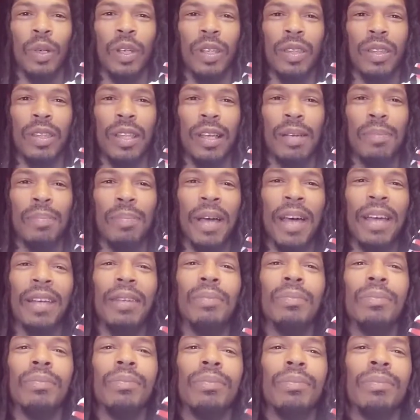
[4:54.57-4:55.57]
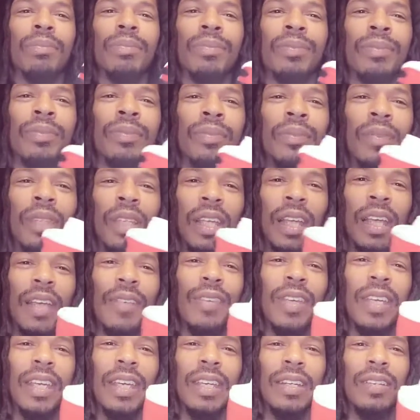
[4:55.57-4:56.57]
do you think about them?
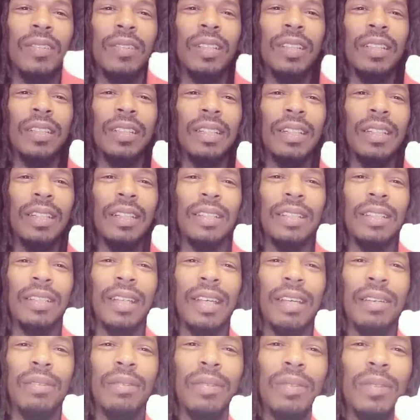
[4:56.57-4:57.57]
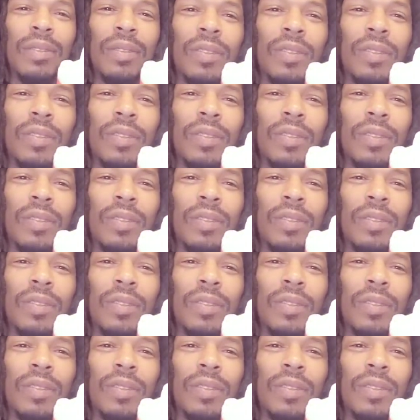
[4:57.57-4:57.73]
If you hit on the sneakers app,